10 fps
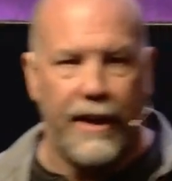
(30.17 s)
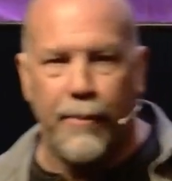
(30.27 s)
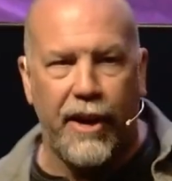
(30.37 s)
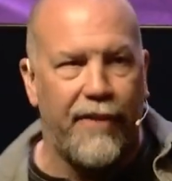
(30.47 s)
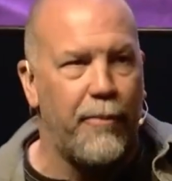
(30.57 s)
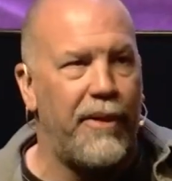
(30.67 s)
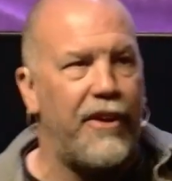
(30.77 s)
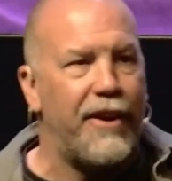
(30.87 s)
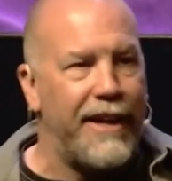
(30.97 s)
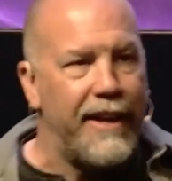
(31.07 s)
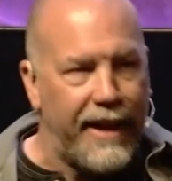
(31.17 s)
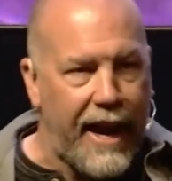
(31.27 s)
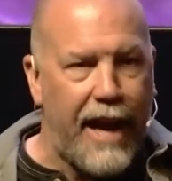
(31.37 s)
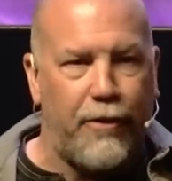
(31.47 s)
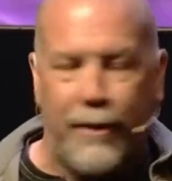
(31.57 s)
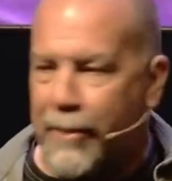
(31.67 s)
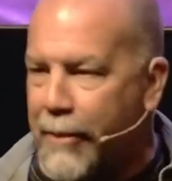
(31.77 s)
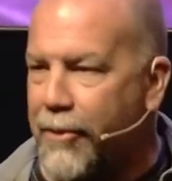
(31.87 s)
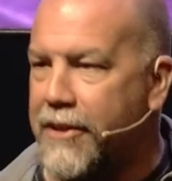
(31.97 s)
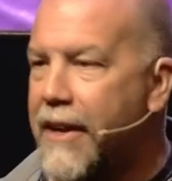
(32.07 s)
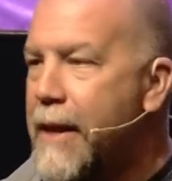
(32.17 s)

Anybody ever been there? Any, any hangry people?